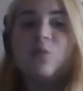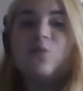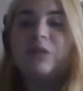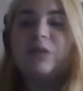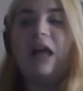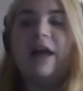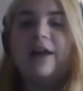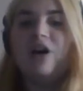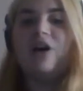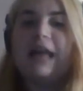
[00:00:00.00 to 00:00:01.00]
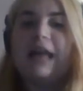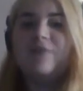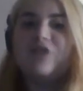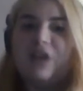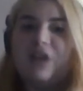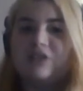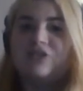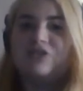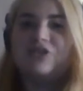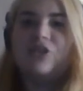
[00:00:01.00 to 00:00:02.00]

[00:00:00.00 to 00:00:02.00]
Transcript: rely on advertisers.